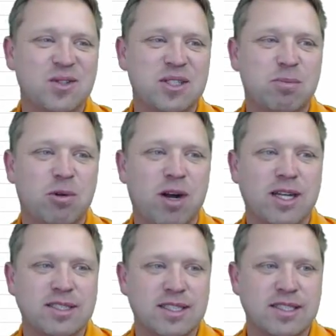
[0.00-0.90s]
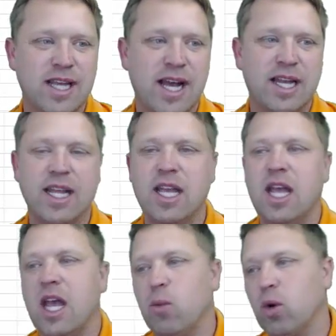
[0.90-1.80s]
and it's going to process that,
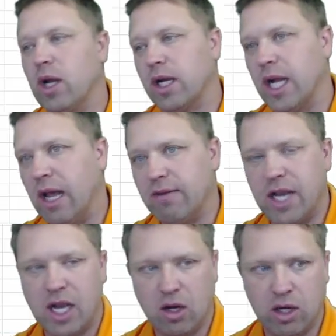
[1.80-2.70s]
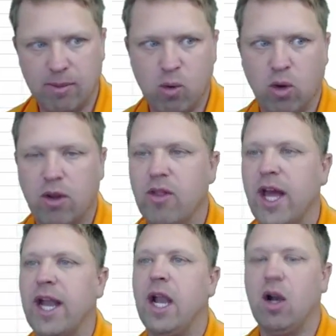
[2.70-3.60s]
and we're not going to have an error anymore.
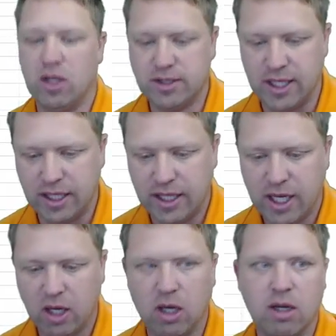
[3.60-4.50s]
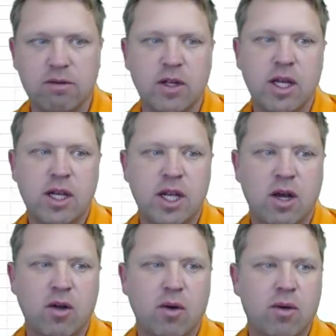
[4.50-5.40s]
That error is taken care of.
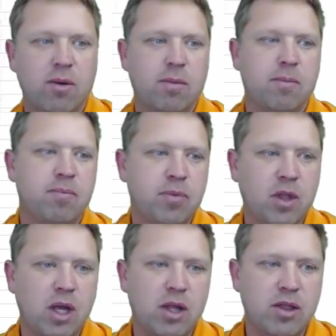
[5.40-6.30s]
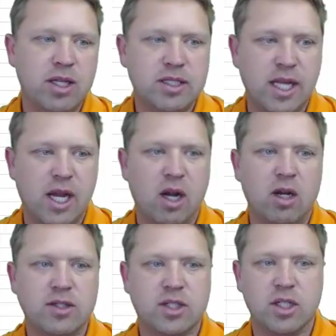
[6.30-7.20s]
Now, this
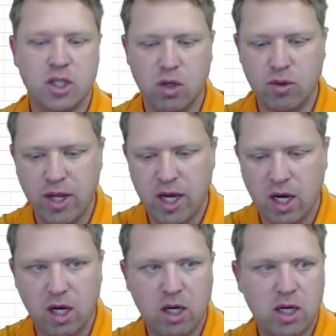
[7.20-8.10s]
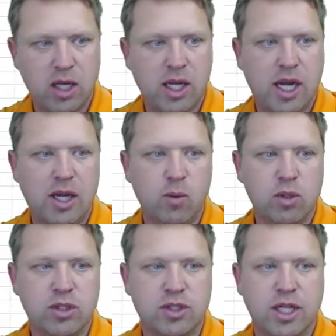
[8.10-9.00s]
error, it's going to go there,
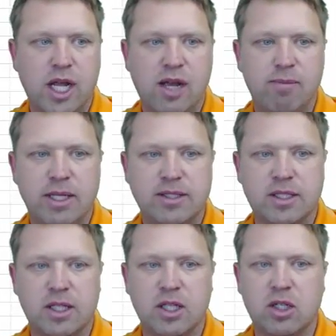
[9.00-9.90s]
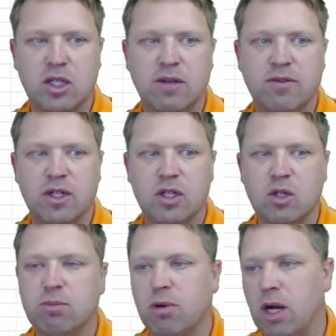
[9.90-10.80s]
and we're just going to have basically a little
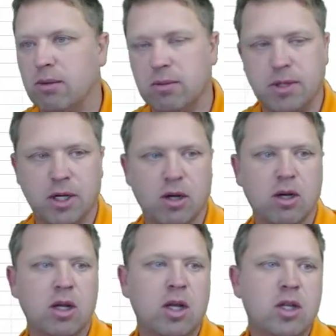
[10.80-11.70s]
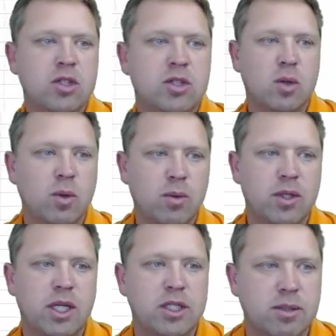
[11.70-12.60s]
infinite loop problem here. So
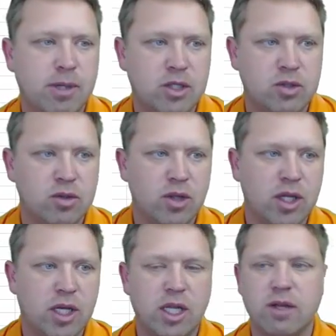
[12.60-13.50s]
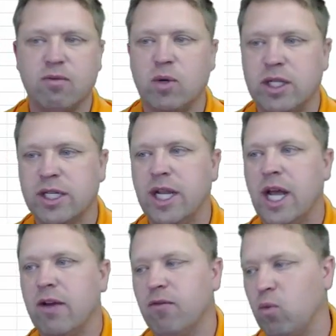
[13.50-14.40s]
we would need to make sure that if we
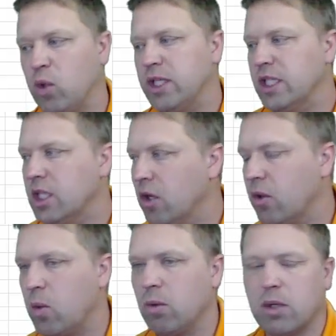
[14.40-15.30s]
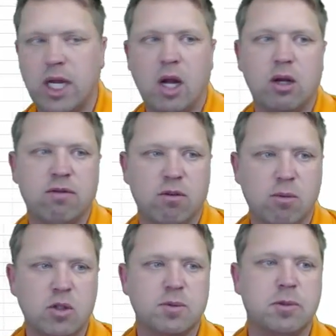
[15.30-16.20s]
did have, we did know that we were accounting
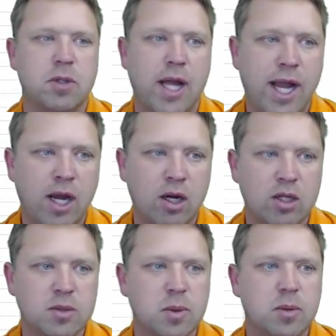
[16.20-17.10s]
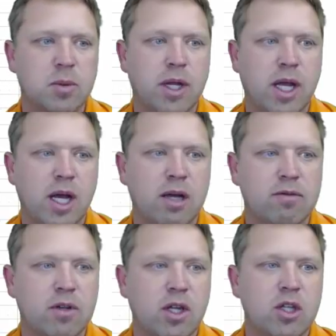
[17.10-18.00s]
for multiple errors, we would want to
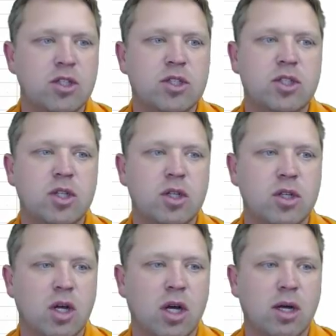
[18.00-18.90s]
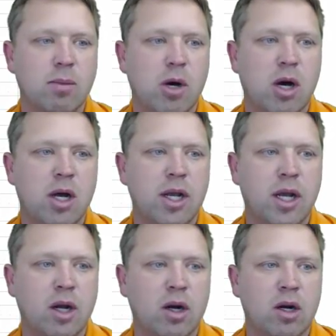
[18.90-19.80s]
have t um,
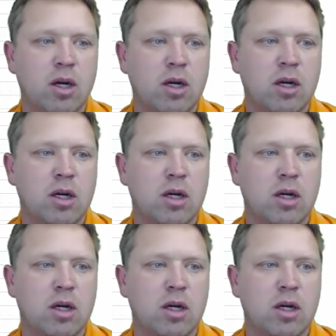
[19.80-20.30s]
on error